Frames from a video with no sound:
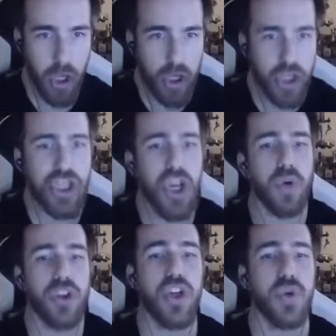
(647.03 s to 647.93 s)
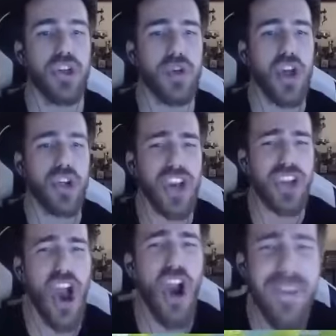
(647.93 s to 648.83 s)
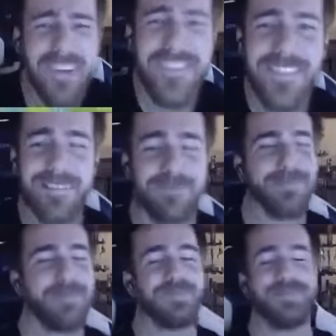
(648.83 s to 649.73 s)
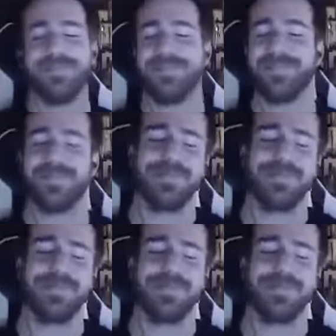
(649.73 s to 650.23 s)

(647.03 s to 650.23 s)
shoot, shoot, shoot, shoot, shoot, shoot! No, no, no, yes!